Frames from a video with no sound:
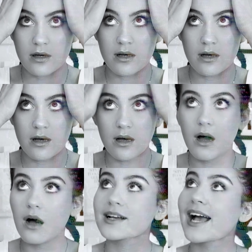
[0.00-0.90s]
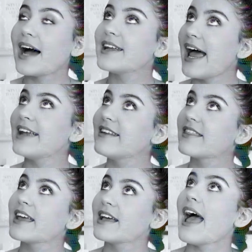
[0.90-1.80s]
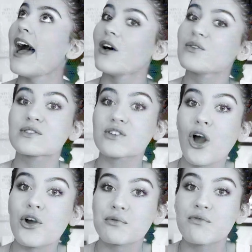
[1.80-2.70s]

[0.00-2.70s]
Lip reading: oh, can anything else go